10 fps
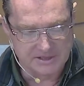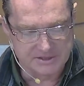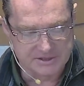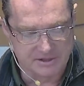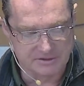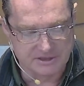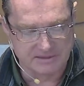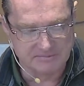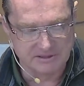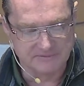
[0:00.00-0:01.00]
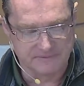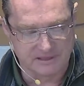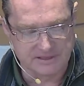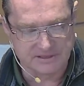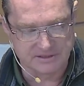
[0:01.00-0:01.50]
And it's so
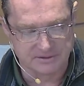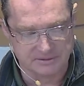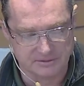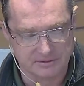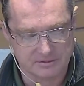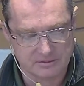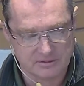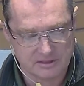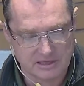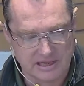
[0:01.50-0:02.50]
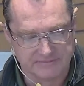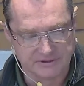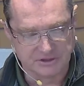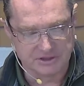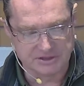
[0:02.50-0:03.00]
tempting for us to
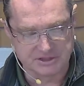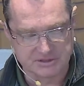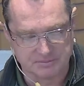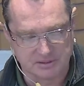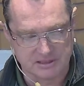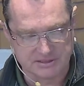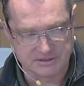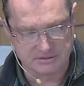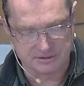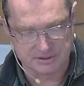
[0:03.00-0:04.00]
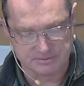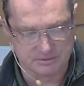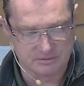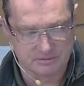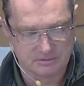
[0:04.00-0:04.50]
have a Jesus plus
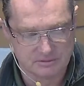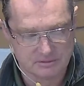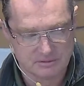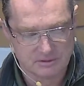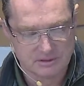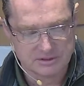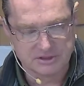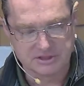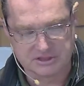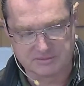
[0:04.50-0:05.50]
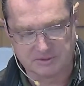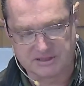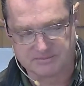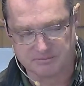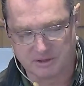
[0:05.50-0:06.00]
gospel
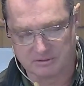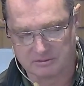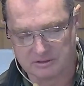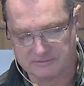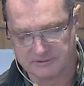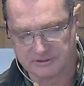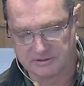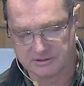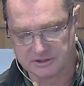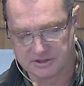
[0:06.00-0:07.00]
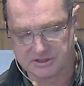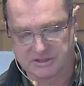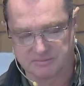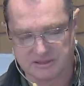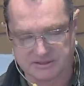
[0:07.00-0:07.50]
Jesus plus moral living and
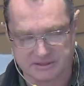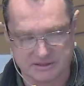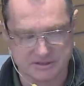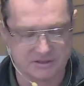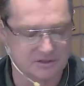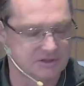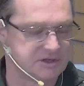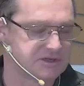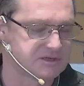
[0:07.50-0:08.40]
Jesus plus this and